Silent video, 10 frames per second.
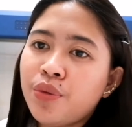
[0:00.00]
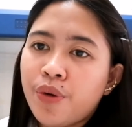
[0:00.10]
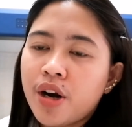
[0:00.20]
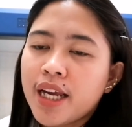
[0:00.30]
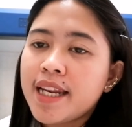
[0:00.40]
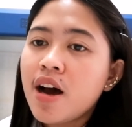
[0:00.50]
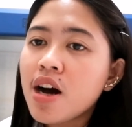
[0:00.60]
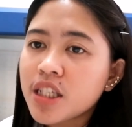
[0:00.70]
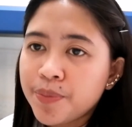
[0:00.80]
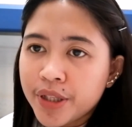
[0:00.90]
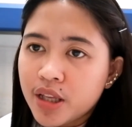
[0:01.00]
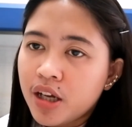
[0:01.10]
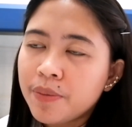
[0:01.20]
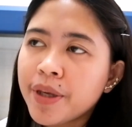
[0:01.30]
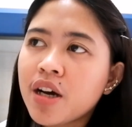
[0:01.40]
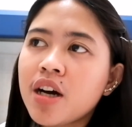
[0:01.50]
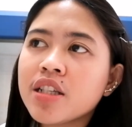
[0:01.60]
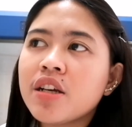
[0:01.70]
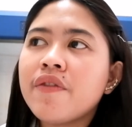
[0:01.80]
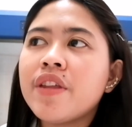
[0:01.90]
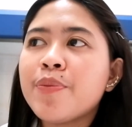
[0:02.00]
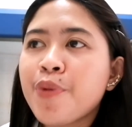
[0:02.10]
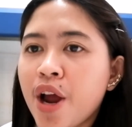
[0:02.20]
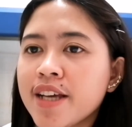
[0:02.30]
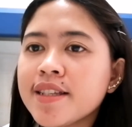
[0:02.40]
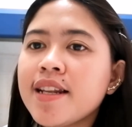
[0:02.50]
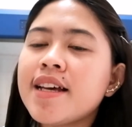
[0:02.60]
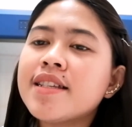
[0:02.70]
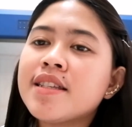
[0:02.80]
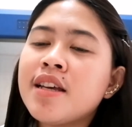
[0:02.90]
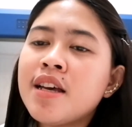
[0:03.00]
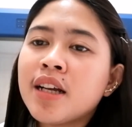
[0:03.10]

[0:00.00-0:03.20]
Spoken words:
to work in a hospital because of the priceless